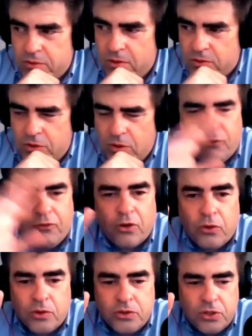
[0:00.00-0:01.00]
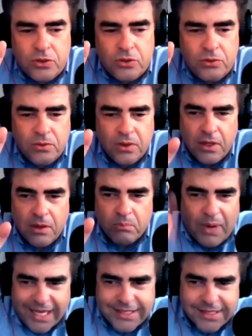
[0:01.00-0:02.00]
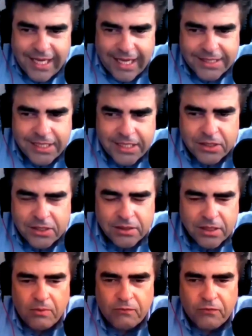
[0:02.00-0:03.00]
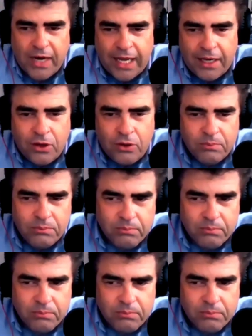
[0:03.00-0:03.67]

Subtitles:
To no further ado, brass tacks here. Fernando.